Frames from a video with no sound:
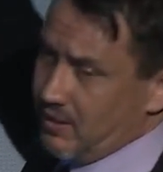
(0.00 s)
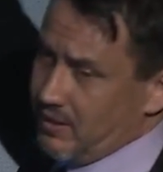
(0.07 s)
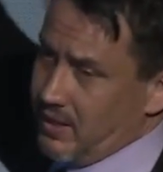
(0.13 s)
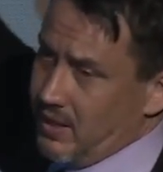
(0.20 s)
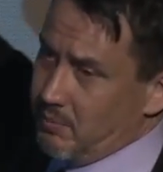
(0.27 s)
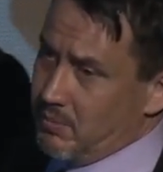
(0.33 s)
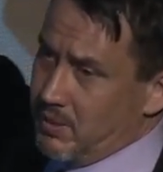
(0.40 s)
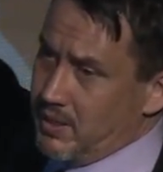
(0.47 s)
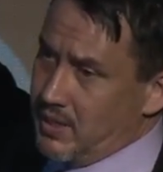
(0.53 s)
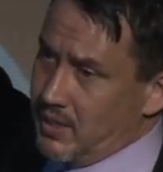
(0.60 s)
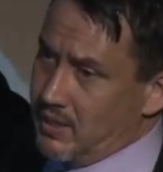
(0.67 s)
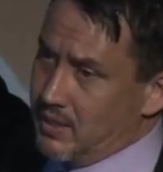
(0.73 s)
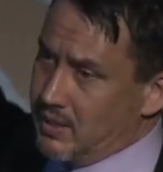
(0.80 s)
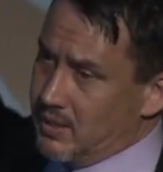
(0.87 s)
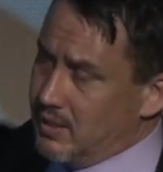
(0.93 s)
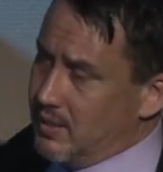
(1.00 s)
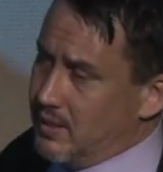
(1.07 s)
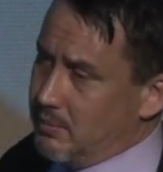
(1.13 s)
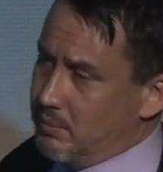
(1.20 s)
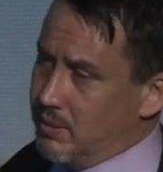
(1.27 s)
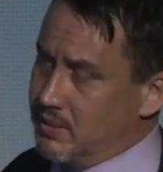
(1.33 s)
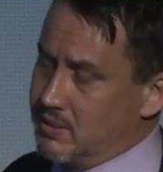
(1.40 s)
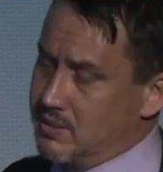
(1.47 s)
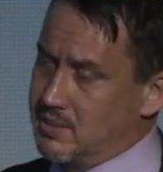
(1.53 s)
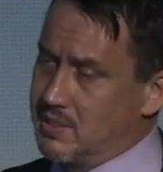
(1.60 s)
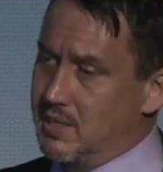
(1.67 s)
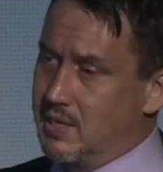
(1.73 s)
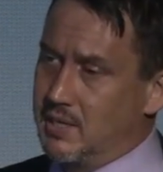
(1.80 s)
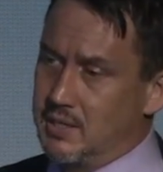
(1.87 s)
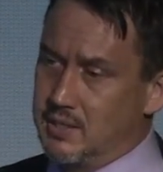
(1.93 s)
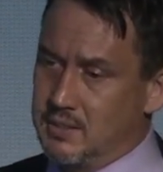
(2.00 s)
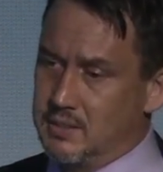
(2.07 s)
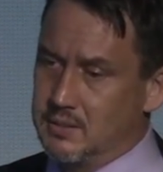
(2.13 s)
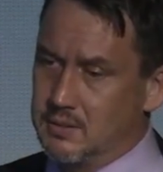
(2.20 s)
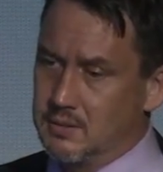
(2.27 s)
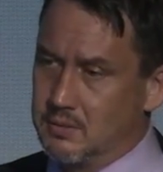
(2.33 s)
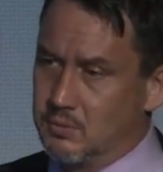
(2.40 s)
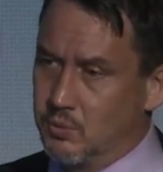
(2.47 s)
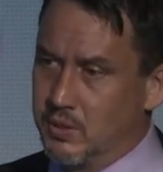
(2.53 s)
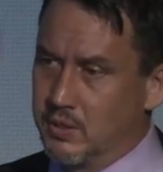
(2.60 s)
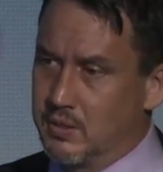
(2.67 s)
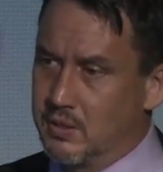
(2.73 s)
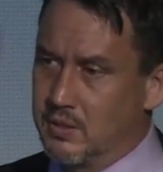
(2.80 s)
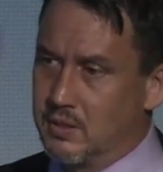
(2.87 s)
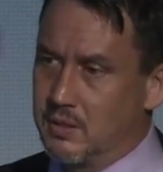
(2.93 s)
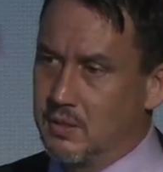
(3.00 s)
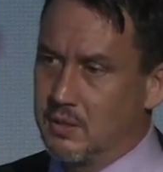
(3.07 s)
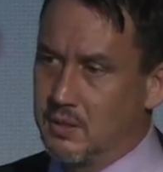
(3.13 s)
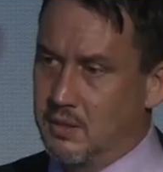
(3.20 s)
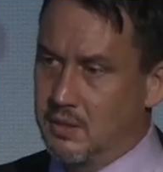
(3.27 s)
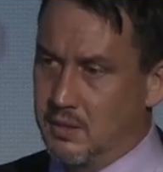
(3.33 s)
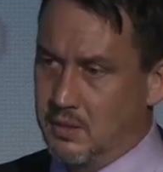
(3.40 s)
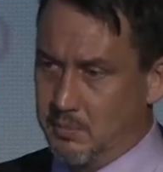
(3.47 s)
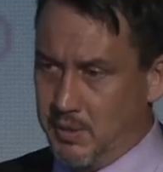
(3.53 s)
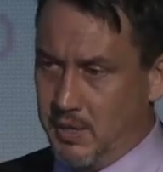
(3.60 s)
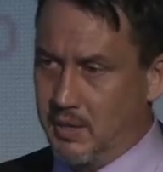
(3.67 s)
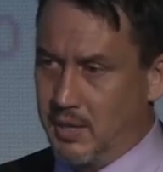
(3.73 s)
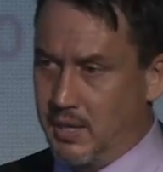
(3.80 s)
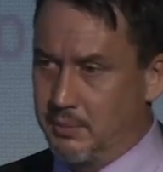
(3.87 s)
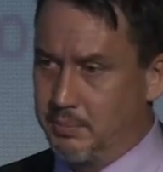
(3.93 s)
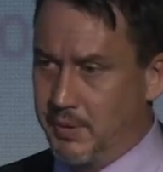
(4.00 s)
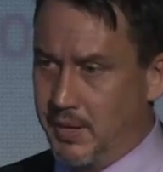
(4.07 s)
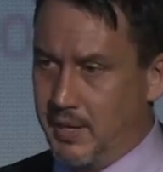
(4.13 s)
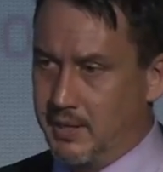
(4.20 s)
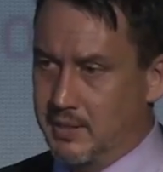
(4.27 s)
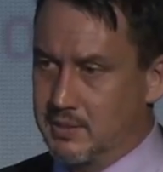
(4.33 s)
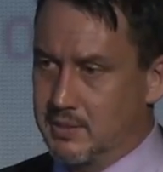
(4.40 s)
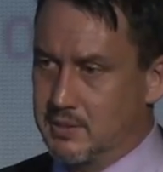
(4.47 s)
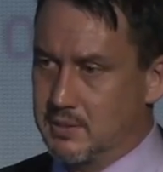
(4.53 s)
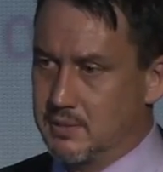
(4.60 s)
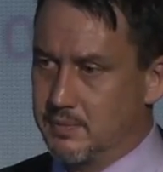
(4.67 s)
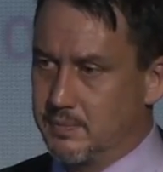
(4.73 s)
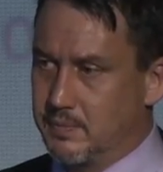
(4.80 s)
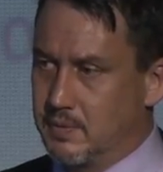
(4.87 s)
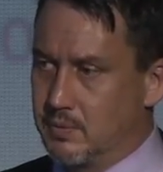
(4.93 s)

all that money, but it's sitting with the bailout banks.